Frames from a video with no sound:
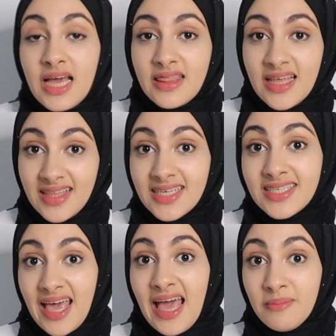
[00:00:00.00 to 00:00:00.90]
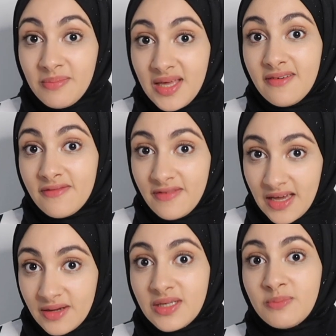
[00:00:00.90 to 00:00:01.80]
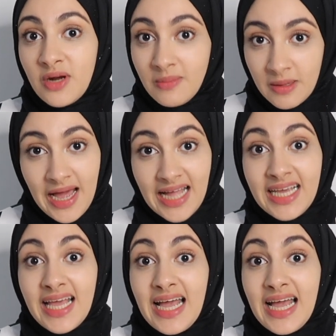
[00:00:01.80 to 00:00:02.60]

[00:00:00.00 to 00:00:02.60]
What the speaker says: then this can be very problematic